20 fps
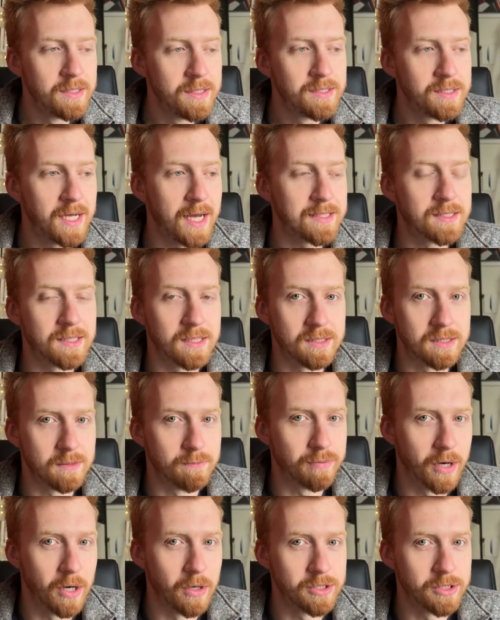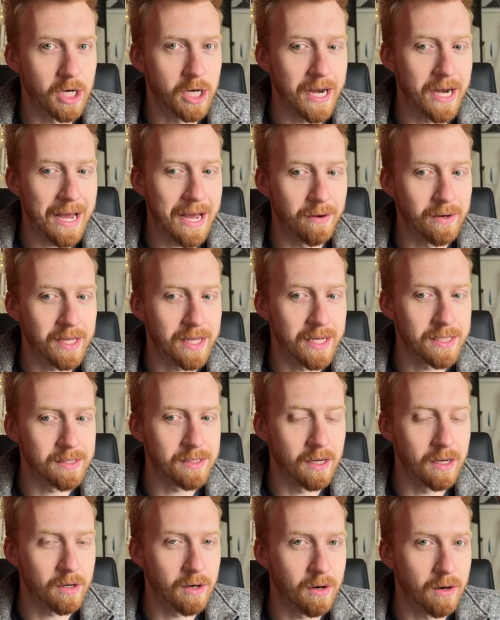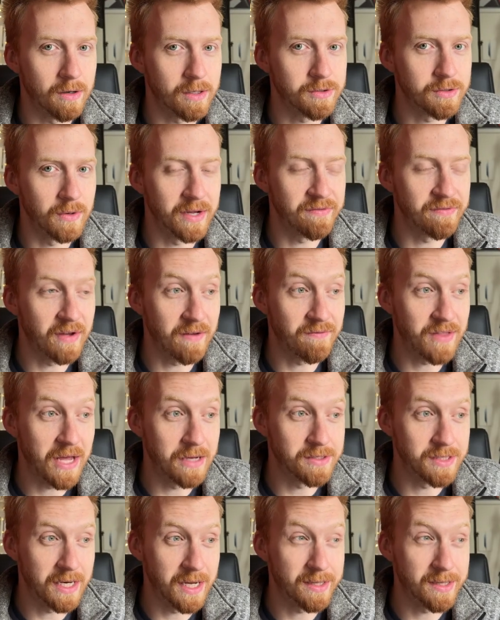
Tesla's approach on how to get a car to 25,000,